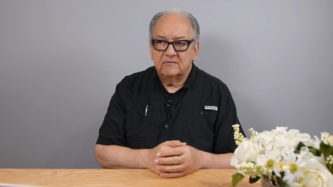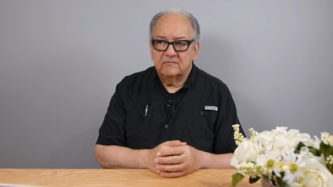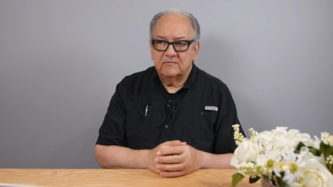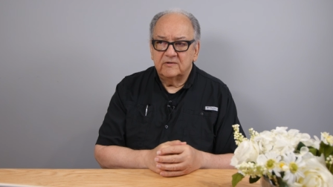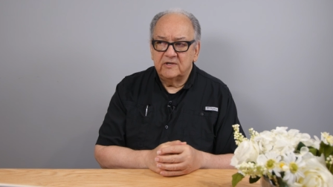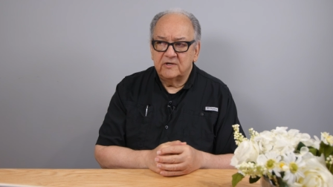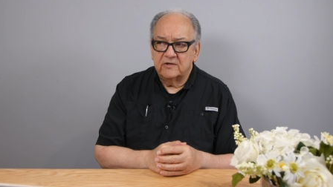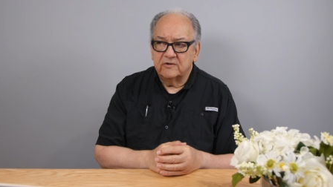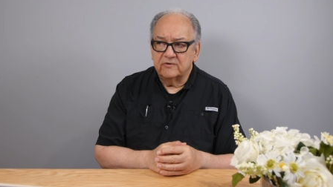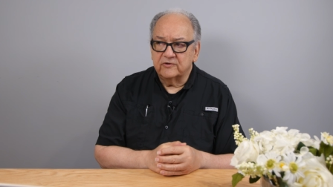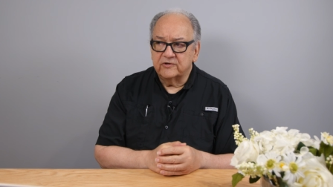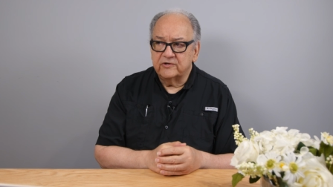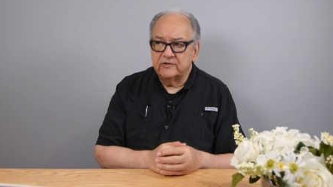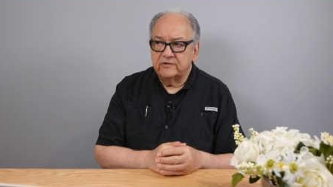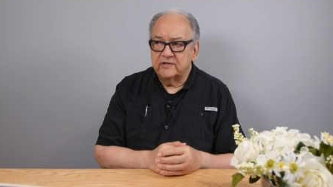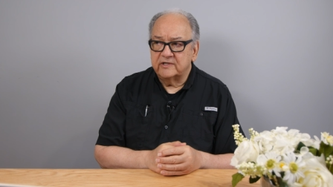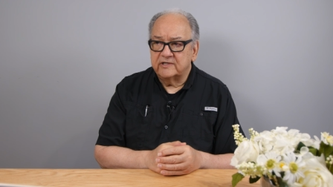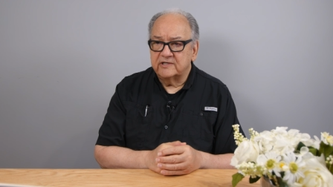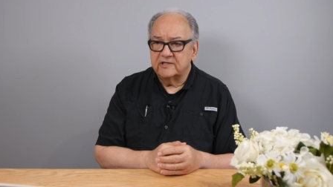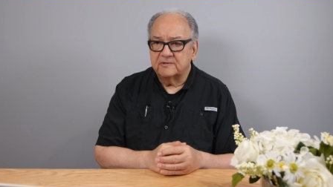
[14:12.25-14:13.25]
you don't
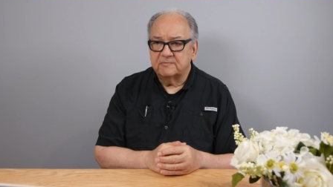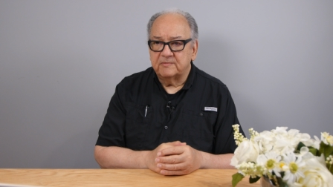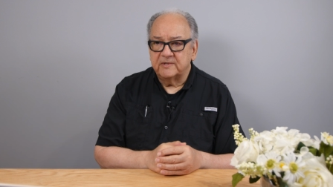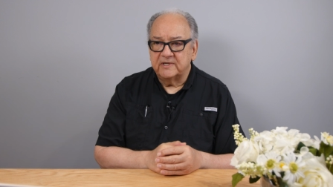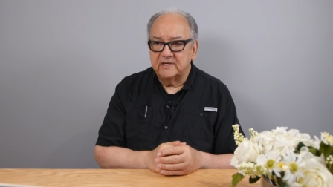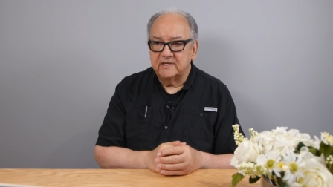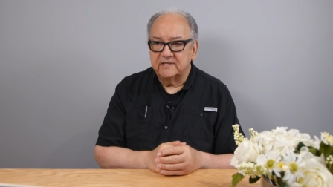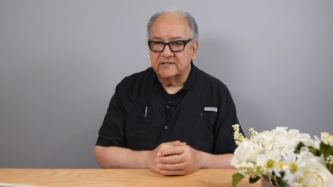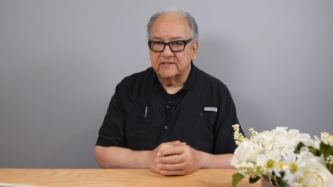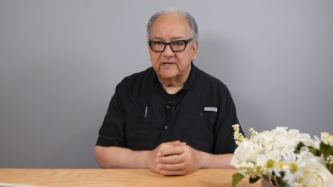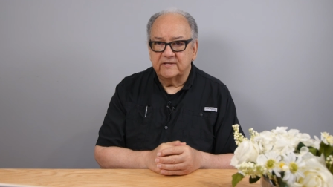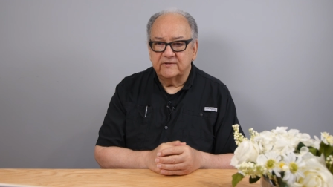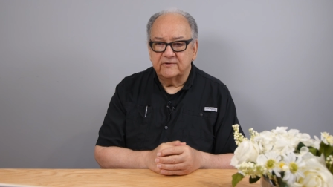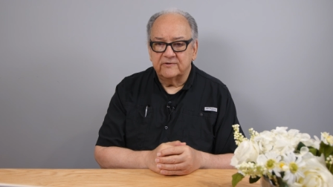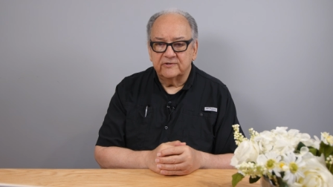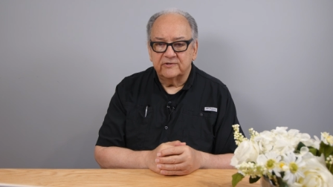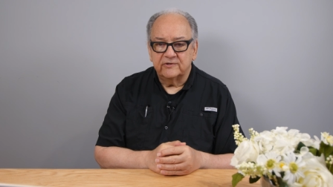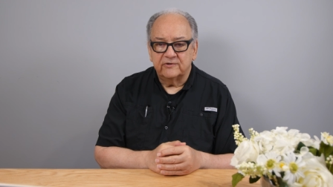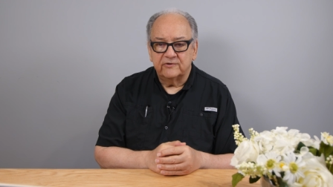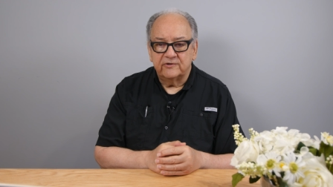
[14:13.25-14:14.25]
do it just because
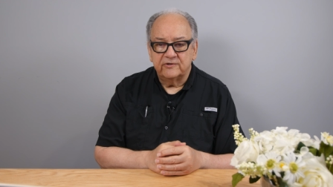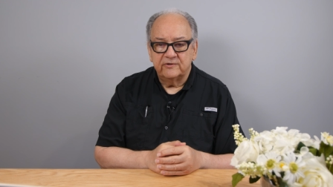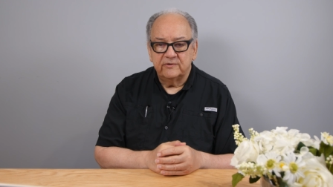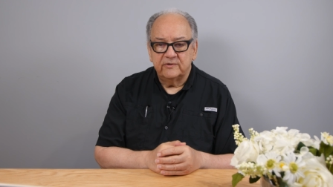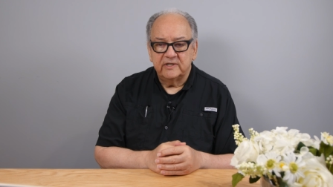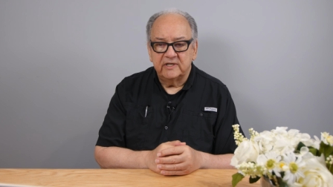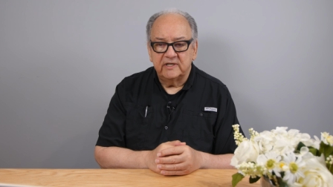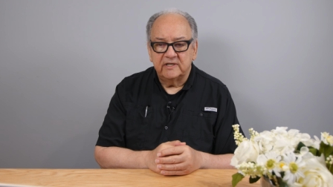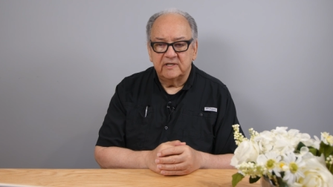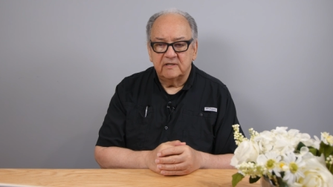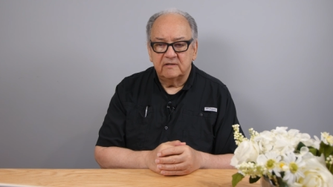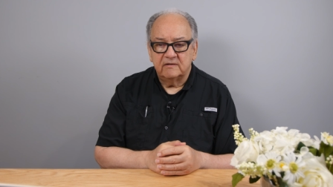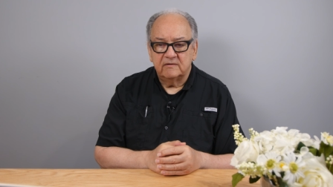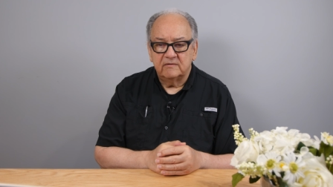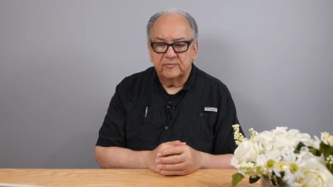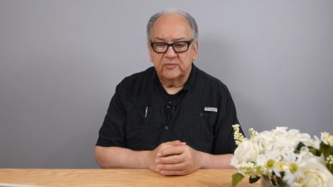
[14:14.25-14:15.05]
others are doing it.